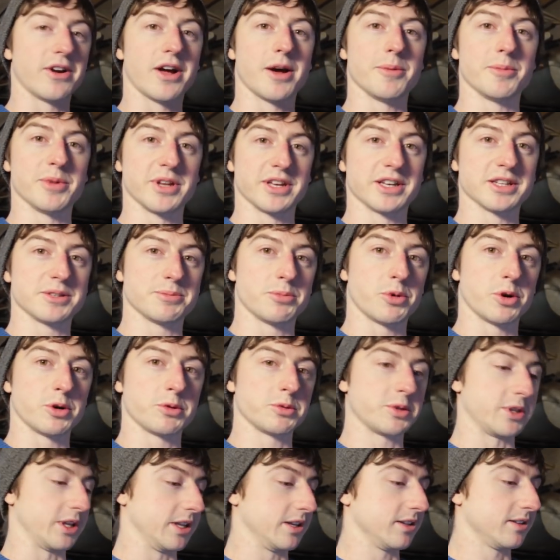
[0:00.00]
on when he gets bored
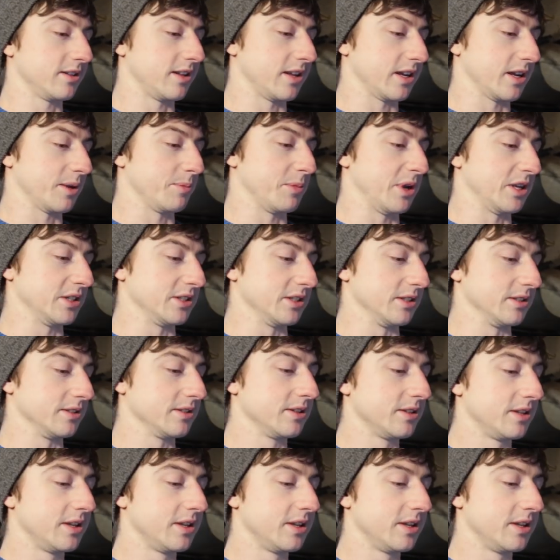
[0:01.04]
with it, like I mentioned.